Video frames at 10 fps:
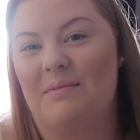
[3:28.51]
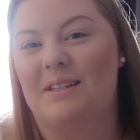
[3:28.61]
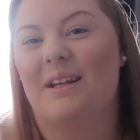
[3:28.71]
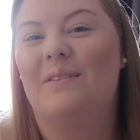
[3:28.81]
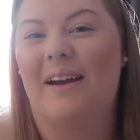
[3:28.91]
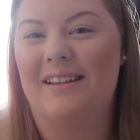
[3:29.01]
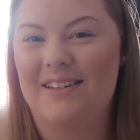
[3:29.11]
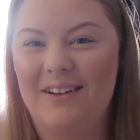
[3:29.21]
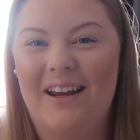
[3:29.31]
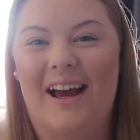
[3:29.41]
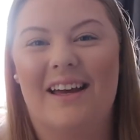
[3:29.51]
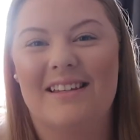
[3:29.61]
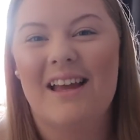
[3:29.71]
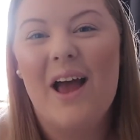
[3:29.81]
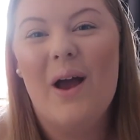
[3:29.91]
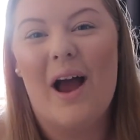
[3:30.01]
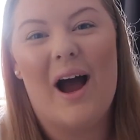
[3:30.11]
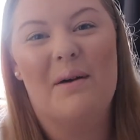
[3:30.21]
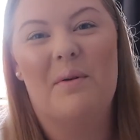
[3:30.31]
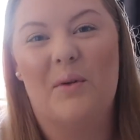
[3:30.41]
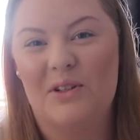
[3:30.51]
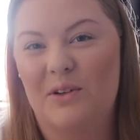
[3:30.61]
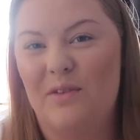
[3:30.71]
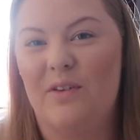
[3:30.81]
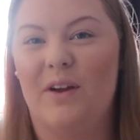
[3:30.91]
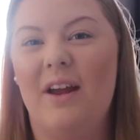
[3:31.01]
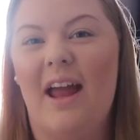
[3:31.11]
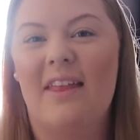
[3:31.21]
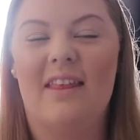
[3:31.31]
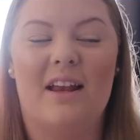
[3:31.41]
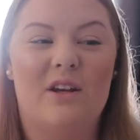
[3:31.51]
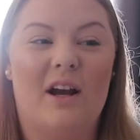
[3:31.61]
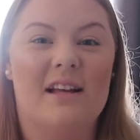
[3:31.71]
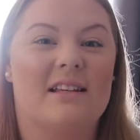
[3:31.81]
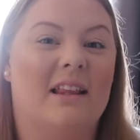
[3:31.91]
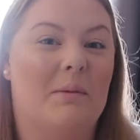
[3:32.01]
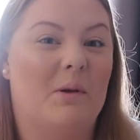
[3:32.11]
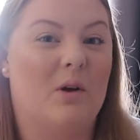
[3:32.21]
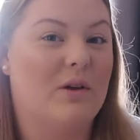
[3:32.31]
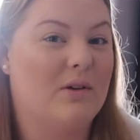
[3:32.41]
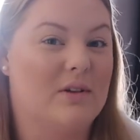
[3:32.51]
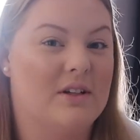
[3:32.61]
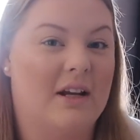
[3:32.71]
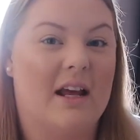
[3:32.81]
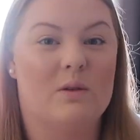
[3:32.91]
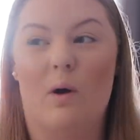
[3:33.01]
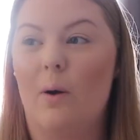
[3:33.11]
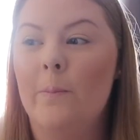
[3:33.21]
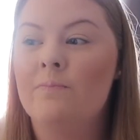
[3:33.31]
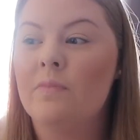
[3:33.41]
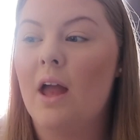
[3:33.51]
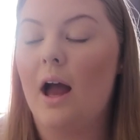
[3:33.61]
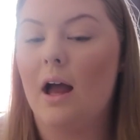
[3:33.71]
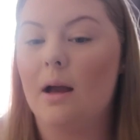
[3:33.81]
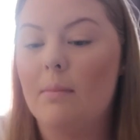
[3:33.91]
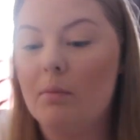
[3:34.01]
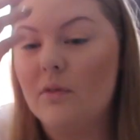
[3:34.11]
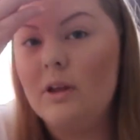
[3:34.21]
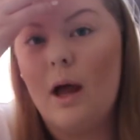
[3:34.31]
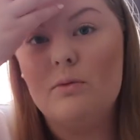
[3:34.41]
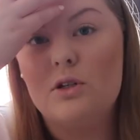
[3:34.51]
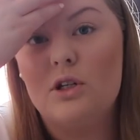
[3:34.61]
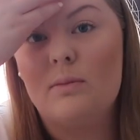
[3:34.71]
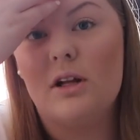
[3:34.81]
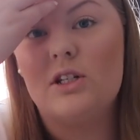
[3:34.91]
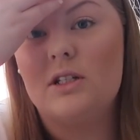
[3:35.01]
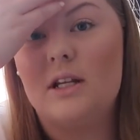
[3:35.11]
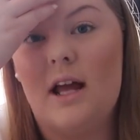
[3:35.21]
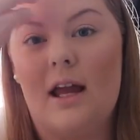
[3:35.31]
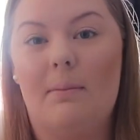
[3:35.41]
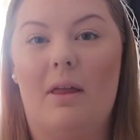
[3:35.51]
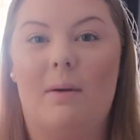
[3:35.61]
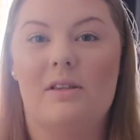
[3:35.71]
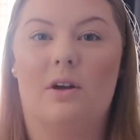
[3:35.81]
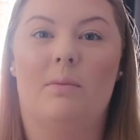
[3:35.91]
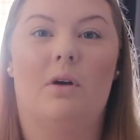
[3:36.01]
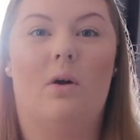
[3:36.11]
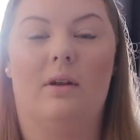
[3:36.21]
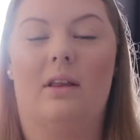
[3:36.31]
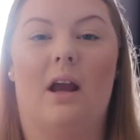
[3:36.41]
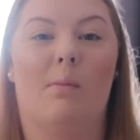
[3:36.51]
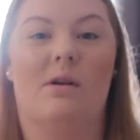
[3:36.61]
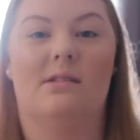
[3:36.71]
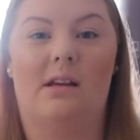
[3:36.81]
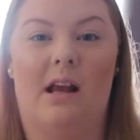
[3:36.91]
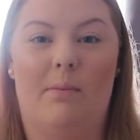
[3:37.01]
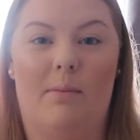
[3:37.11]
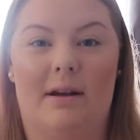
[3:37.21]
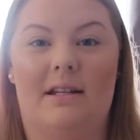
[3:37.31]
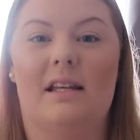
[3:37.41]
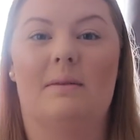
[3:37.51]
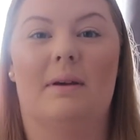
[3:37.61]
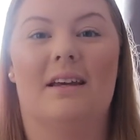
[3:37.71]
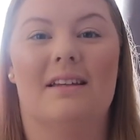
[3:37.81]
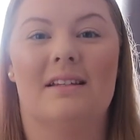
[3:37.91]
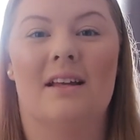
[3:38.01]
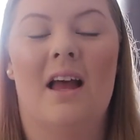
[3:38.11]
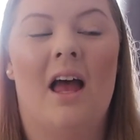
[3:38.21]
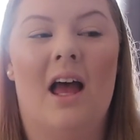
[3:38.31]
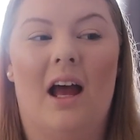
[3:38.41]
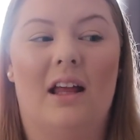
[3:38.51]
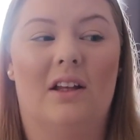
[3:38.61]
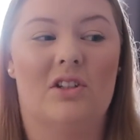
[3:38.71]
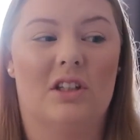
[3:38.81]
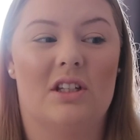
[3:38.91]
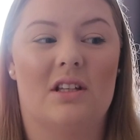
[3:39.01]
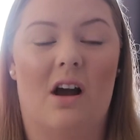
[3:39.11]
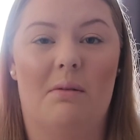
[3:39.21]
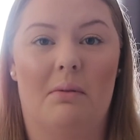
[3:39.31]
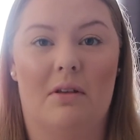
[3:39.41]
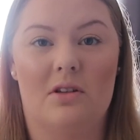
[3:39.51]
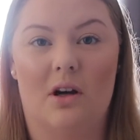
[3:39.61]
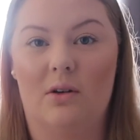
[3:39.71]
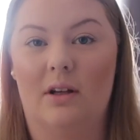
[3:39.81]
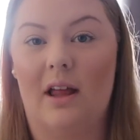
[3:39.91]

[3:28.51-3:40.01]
I'm just going to wait until you guys watch a review, and then you guys can let me know your thoughts on it as well. I'm not really up to too much today, by the way. Sorry, I'm not holding the camera. It's sitting up on my desk because I literally just can't be bothered to hold it.